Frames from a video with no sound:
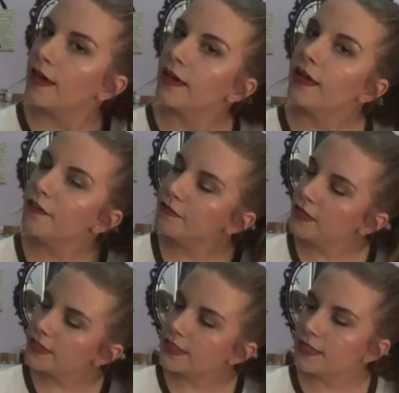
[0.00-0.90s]
I have
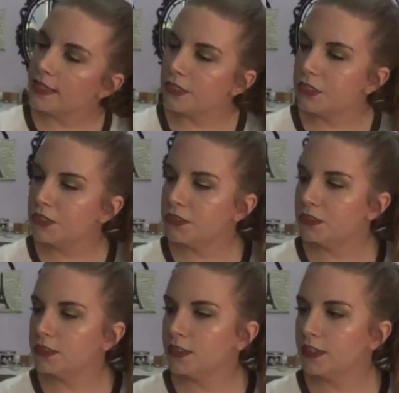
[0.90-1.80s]
this
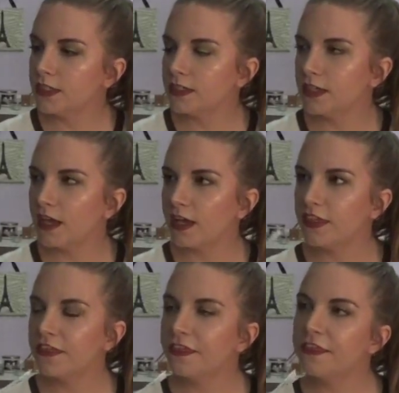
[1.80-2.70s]
little, I
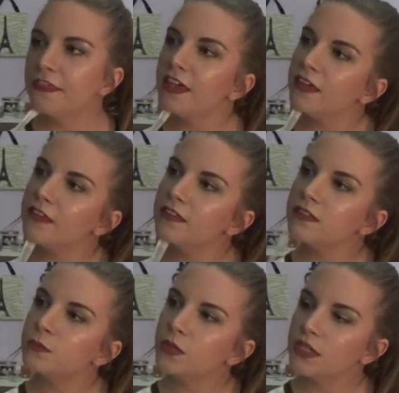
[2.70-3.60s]
think
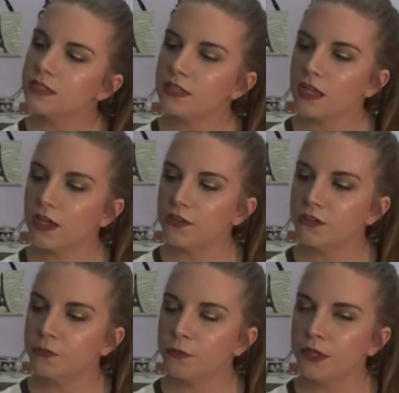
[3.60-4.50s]
this was
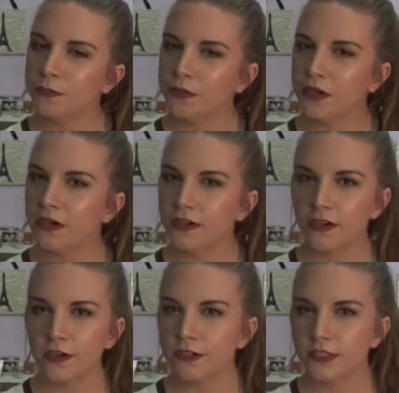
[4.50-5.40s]
100 Point
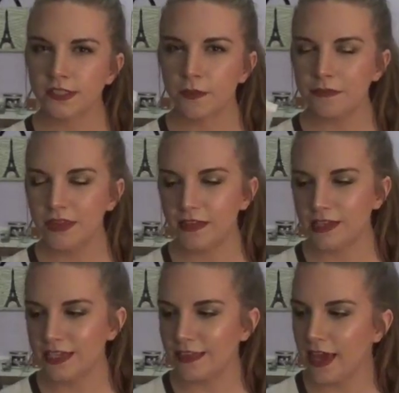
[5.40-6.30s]
Perk or something
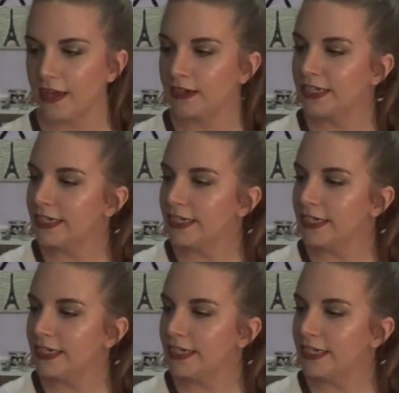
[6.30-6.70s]
like that.